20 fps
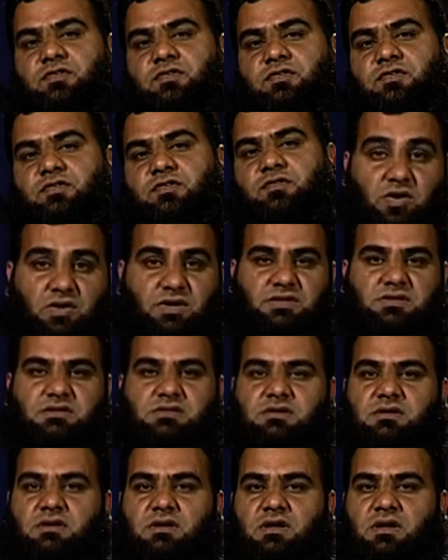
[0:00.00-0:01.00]

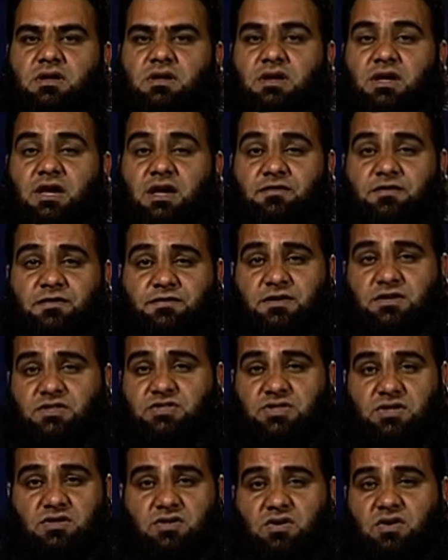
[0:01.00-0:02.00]
Because if a
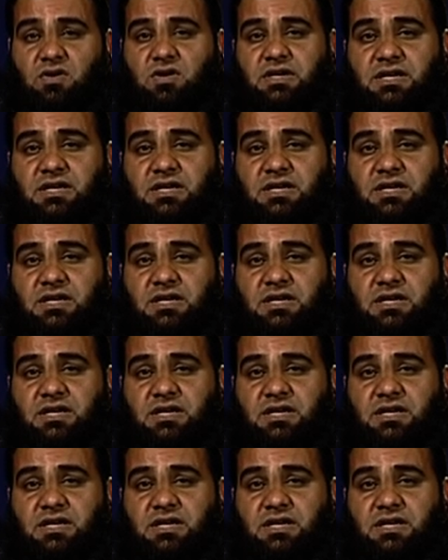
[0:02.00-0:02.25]
function call